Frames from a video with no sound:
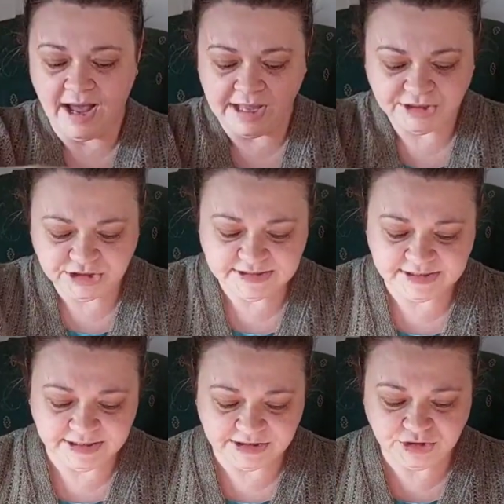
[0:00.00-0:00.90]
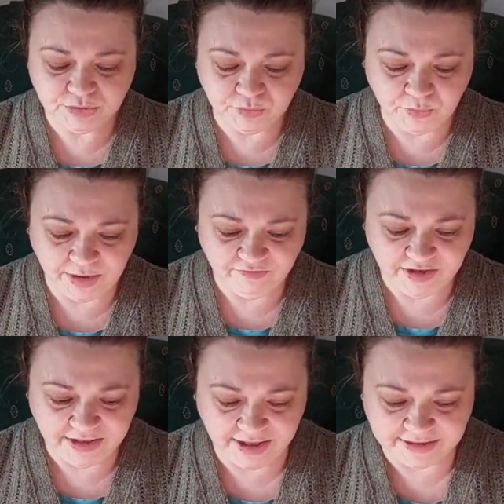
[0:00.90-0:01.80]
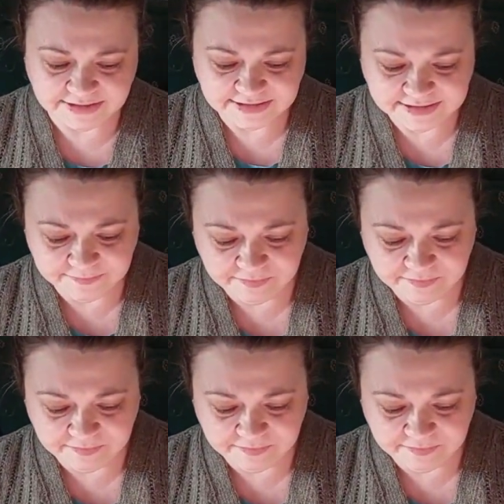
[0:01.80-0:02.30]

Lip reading: I just need to wave in ends.